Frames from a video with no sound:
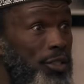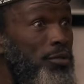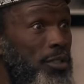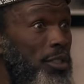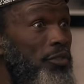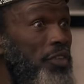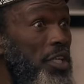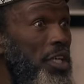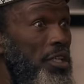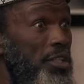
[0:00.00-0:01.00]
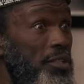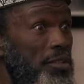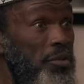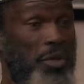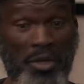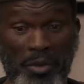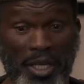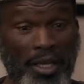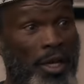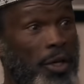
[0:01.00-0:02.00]
children of a king. Mm. We,
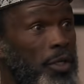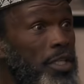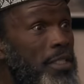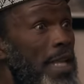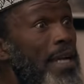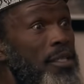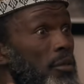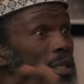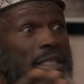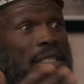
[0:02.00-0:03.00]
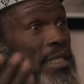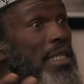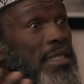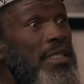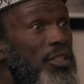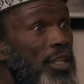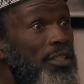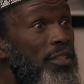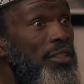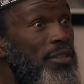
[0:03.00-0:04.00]
we, it's nice to read these things in
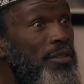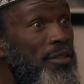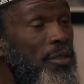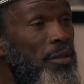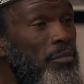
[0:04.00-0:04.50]
church. Mm.